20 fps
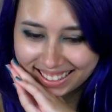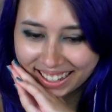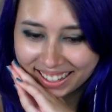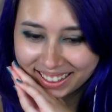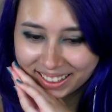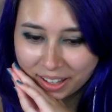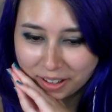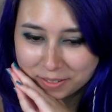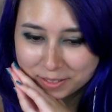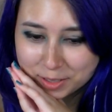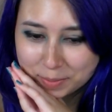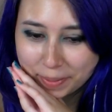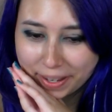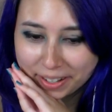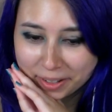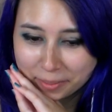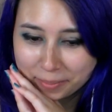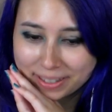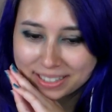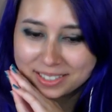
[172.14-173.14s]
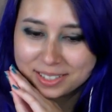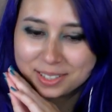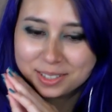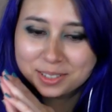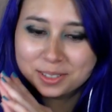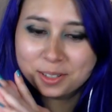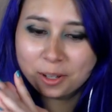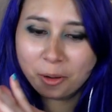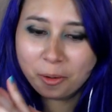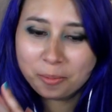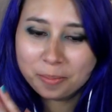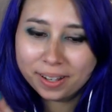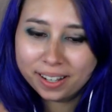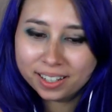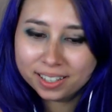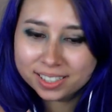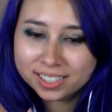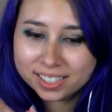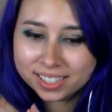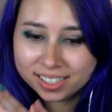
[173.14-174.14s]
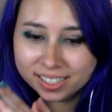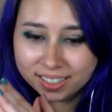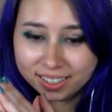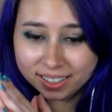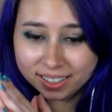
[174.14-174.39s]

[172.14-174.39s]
I love Spider-Man so much.